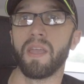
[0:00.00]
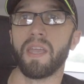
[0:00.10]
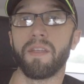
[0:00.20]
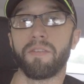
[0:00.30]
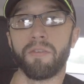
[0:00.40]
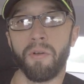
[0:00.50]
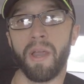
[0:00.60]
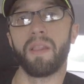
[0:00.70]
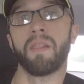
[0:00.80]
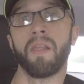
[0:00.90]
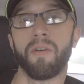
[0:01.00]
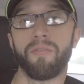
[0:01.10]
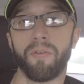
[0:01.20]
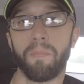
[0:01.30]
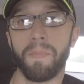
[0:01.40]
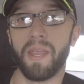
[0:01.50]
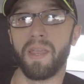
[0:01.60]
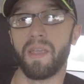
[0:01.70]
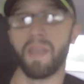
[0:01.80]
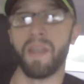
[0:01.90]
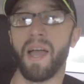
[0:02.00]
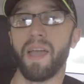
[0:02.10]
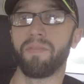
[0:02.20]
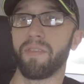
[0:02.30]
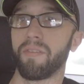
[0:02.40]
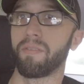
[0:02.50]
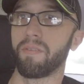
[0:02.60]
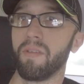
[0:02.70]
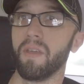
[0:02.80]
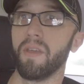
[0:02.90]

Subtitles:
His great love for me, and I have this